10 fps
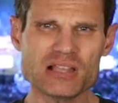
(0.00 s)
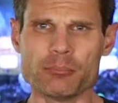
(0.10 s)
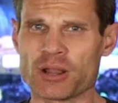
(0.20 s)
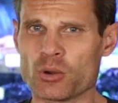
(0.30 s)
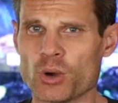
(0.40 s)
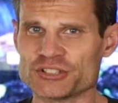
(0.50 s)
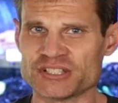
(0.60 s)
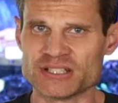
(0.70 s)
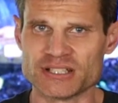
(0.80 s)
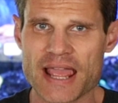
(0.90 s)
but it
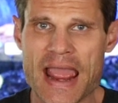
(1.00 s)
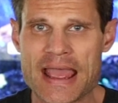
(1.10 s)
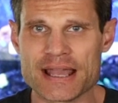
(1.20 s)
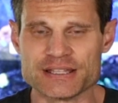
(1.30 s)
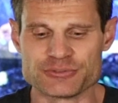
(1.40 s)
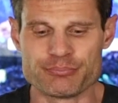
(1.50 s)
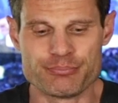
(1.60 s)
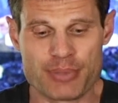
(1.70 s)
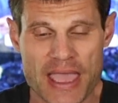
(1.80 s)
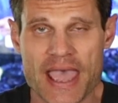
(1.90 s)
wasn't as
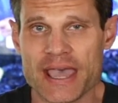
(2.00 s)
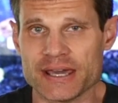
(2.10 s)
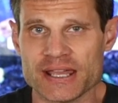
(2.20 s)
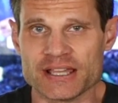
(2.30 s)
bad